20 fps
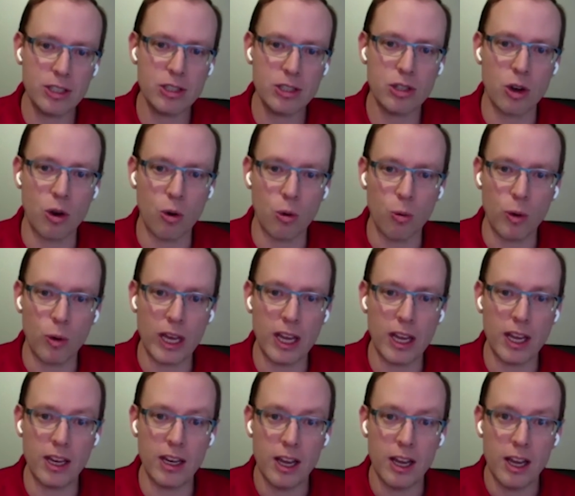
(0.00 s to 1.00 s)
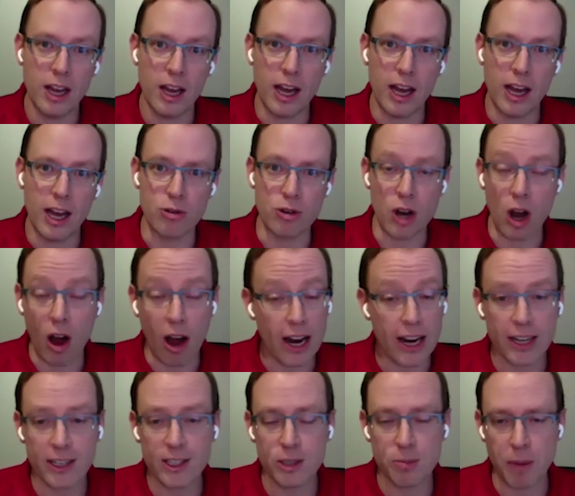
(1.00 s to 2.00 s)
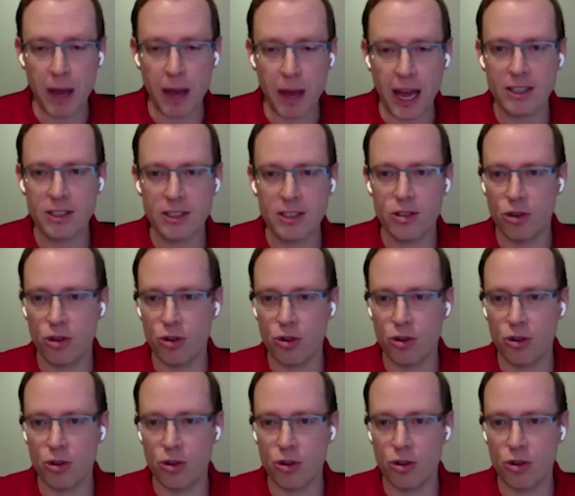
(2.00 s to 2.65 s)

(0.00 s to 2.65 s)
So we do not expect